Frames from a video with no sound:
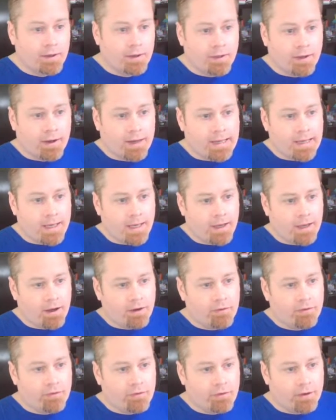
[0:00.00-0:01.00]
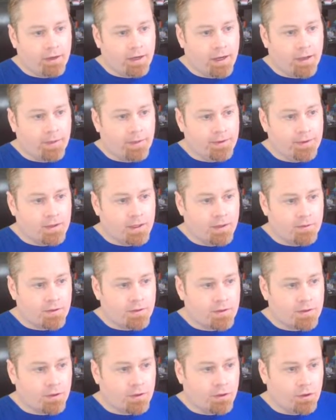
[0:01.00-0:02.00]
the IEF, this gives
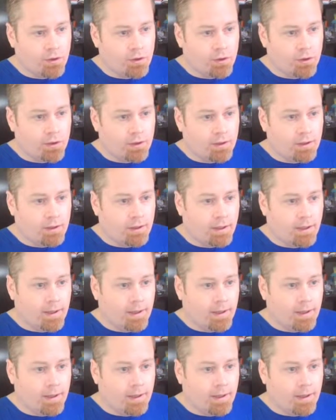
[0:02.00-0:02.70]
us a good